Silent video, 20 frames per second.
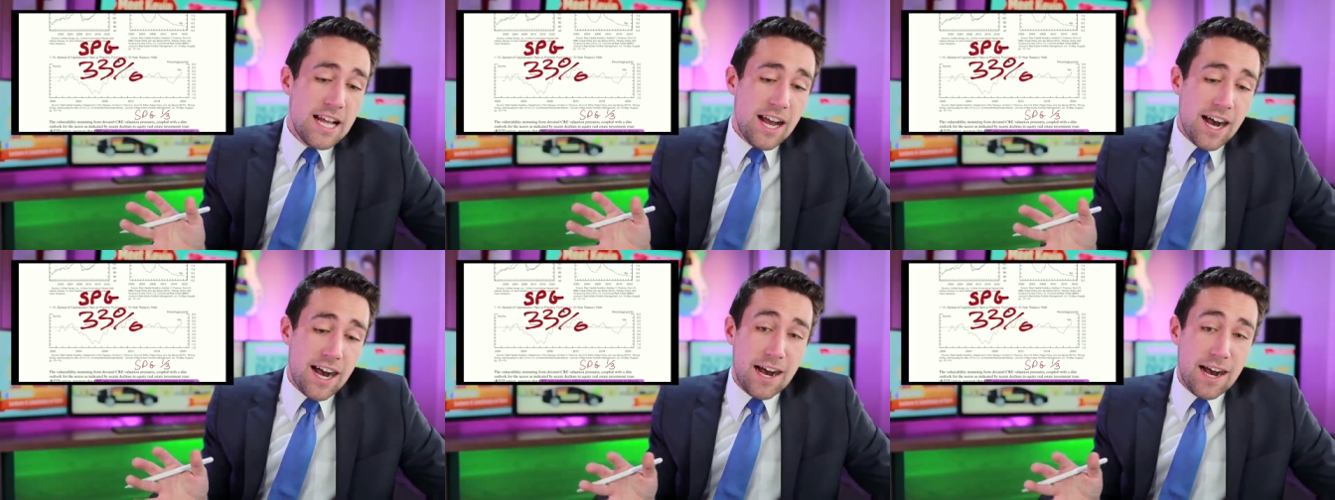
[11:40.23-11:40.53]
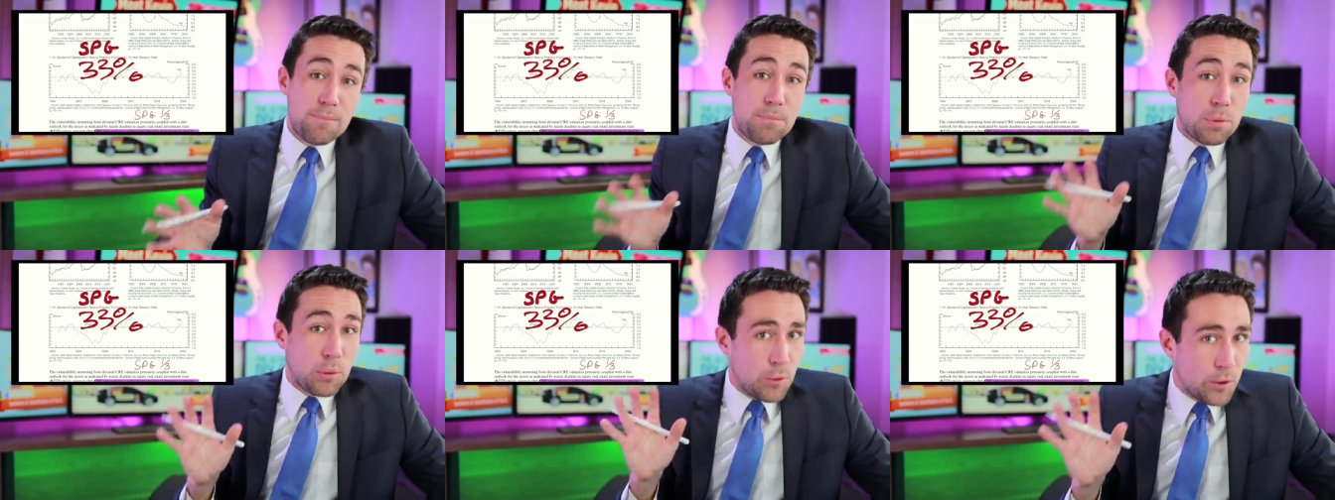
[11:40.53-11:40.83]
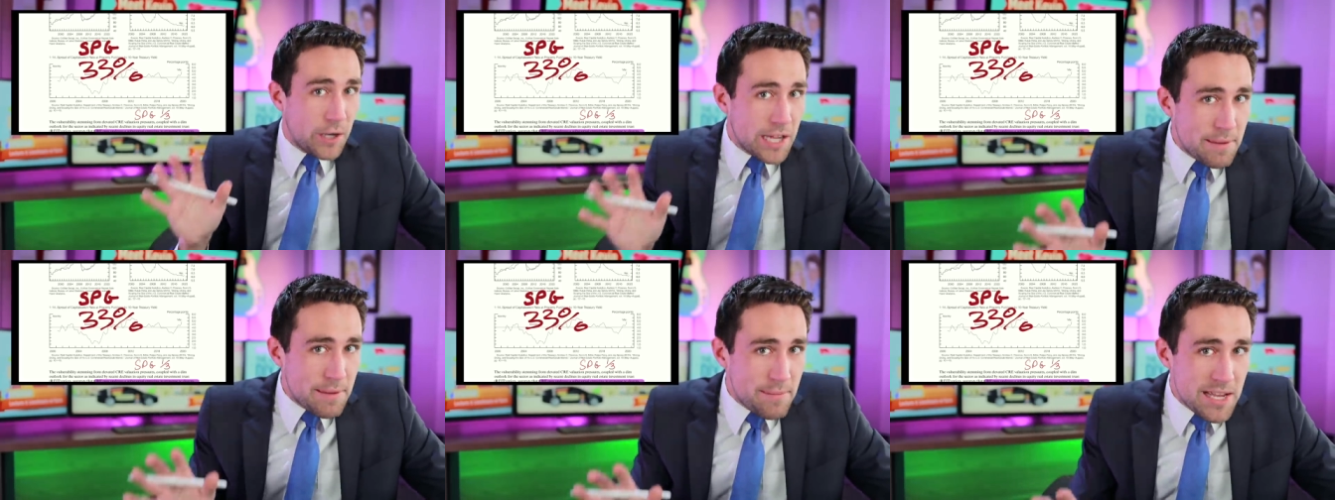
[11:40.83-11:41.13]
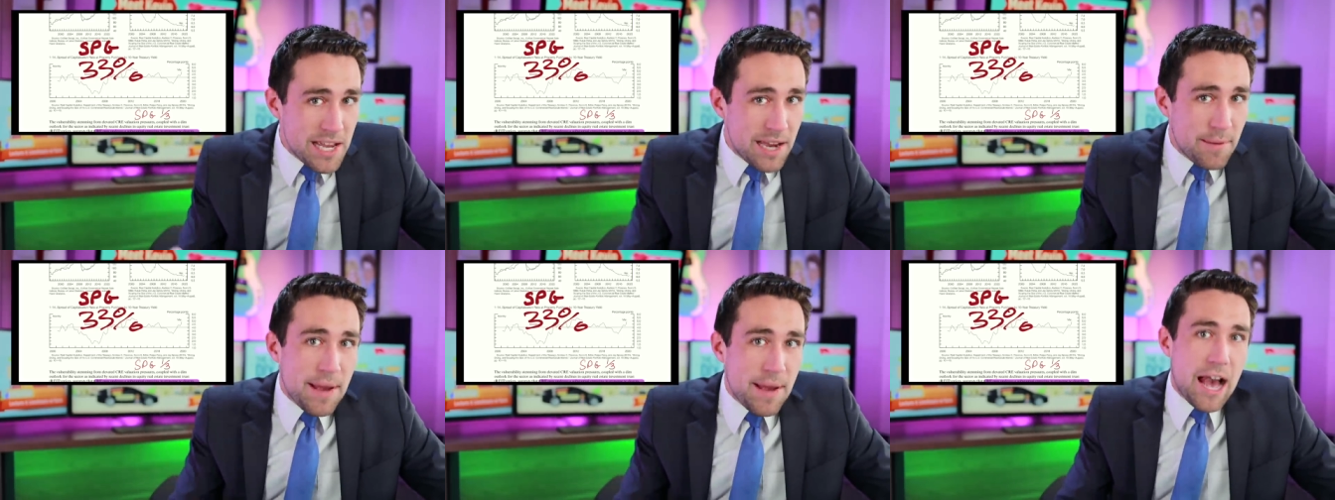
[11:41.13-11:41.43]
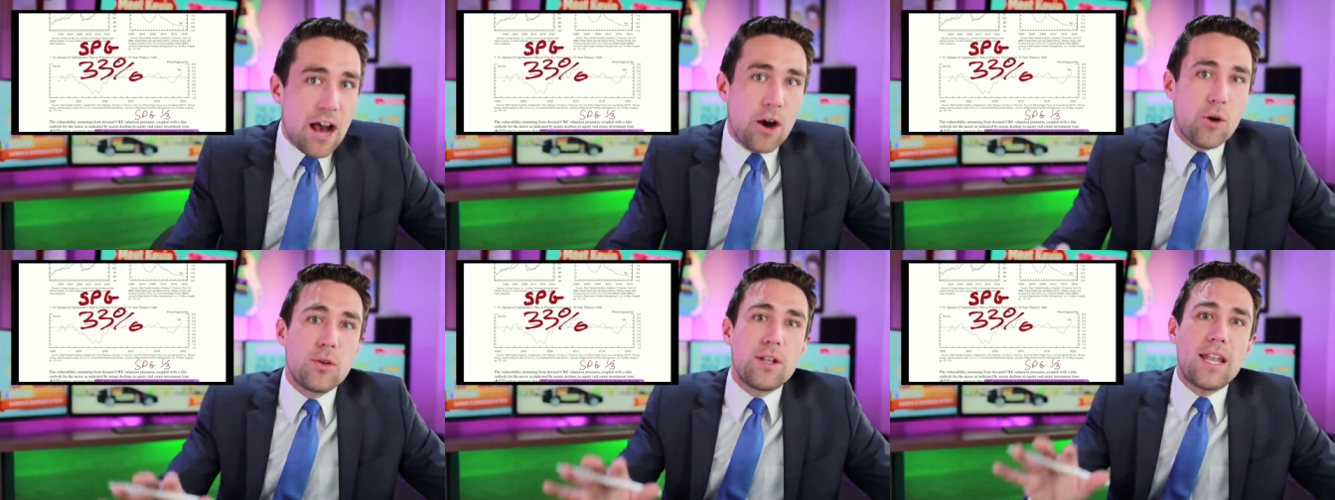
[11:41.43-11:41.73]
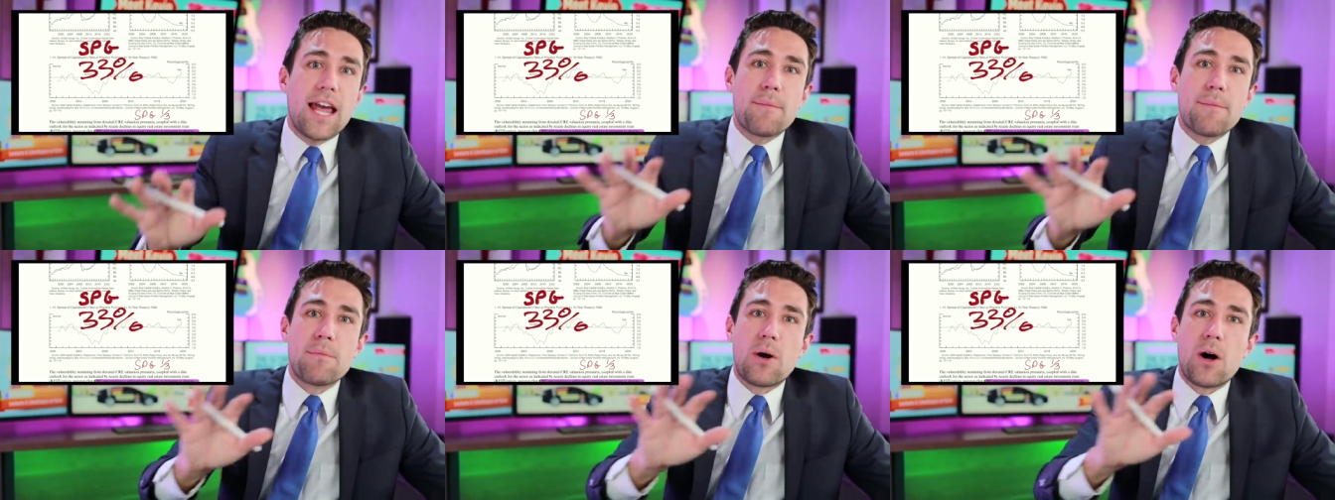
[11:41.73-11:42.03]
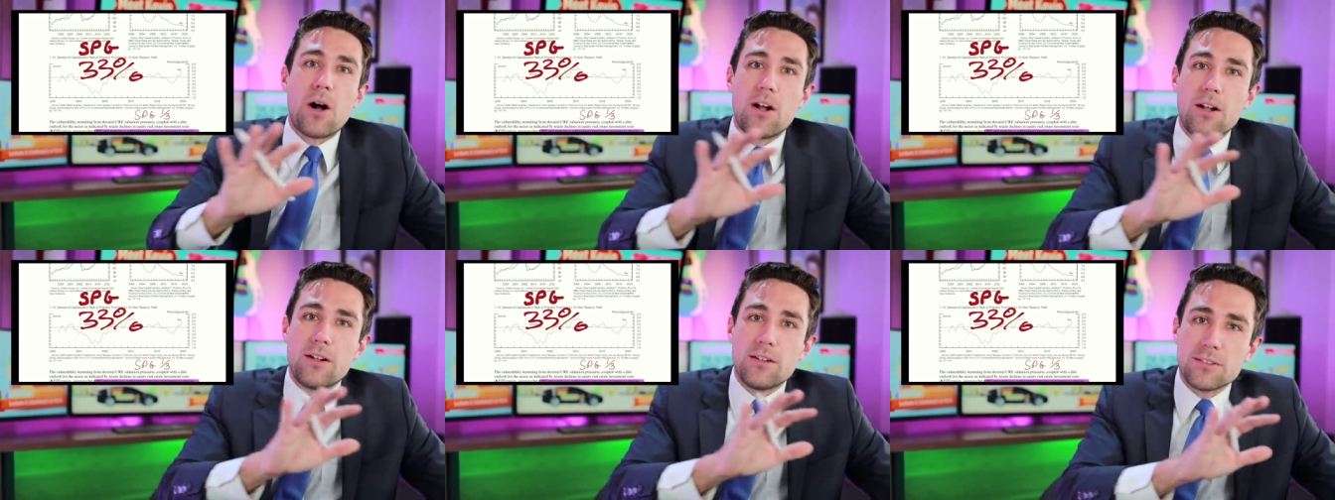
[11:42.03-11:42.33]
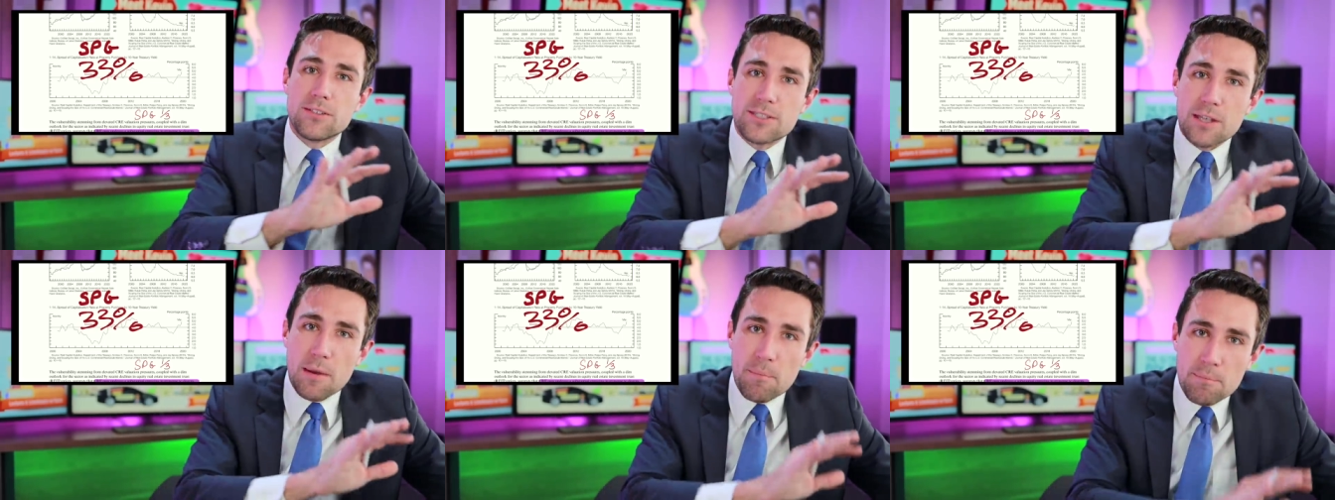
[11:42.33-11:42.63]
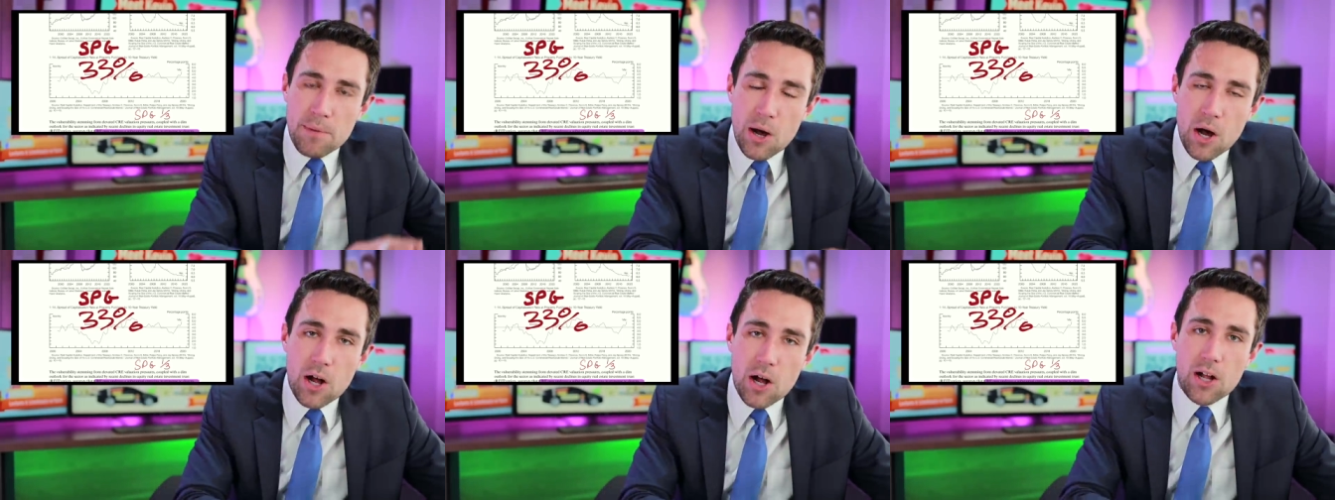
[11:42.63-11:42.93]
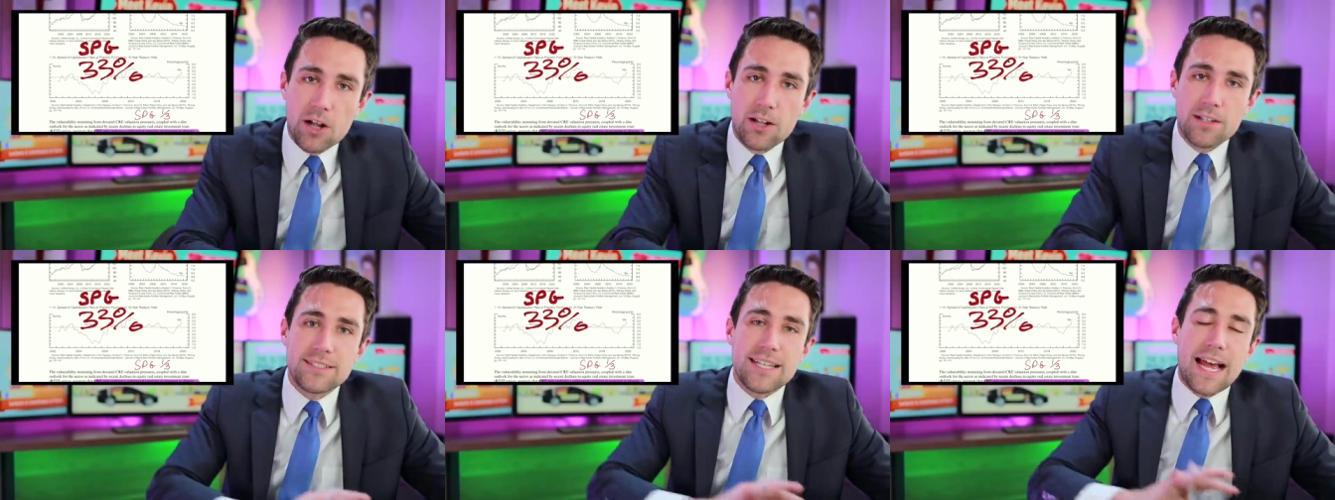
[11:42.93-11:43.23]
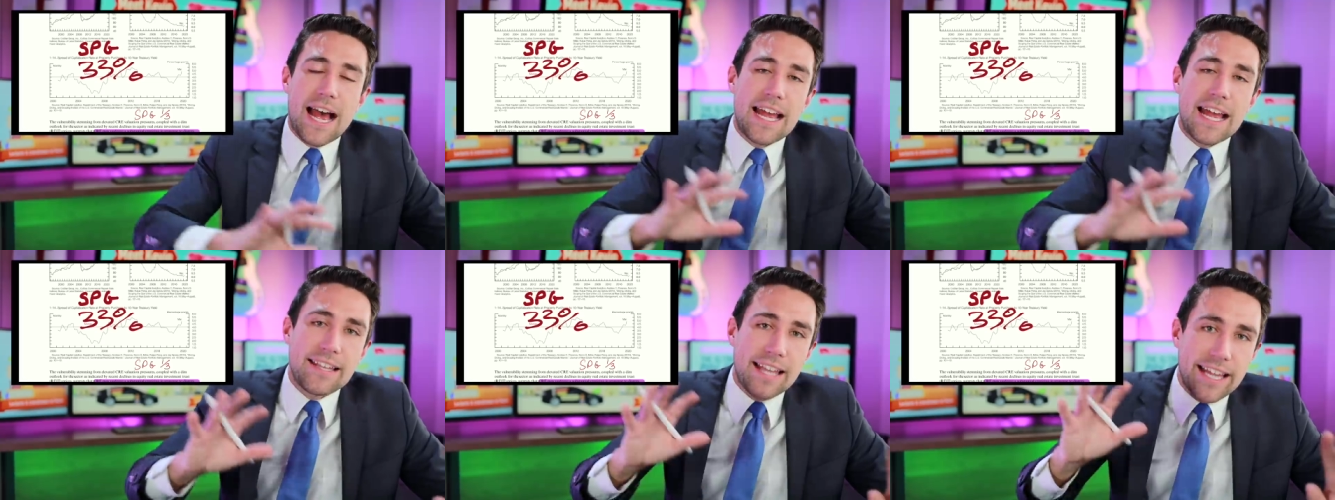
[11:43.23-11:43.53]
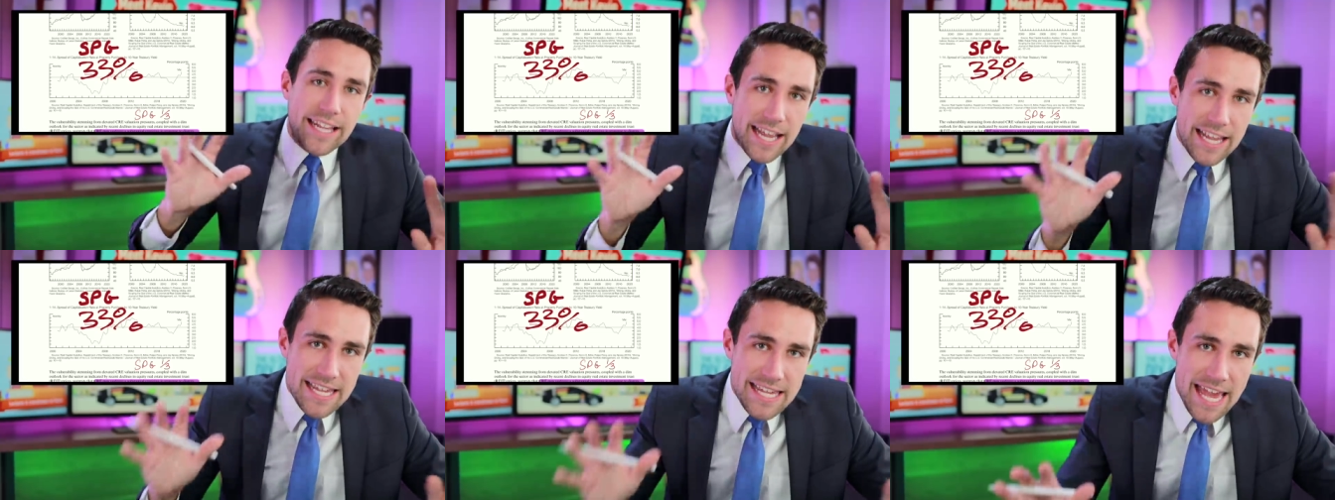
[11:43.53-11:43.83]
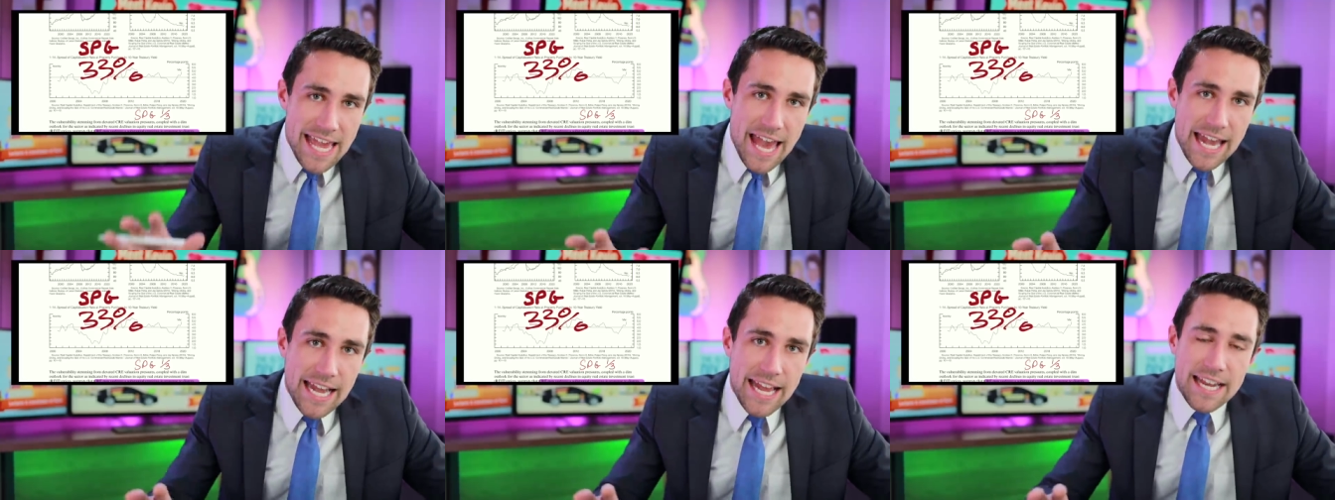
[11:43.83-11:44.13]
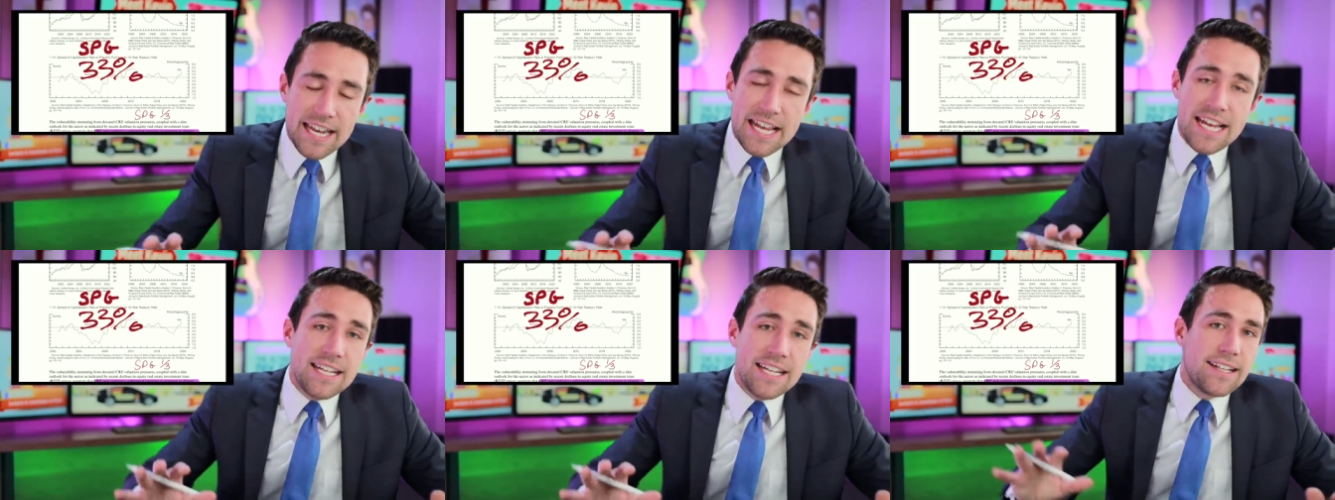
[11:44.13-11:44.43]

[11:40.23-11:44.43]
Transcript: Uh, premium outlet malls, malls. I like I get it.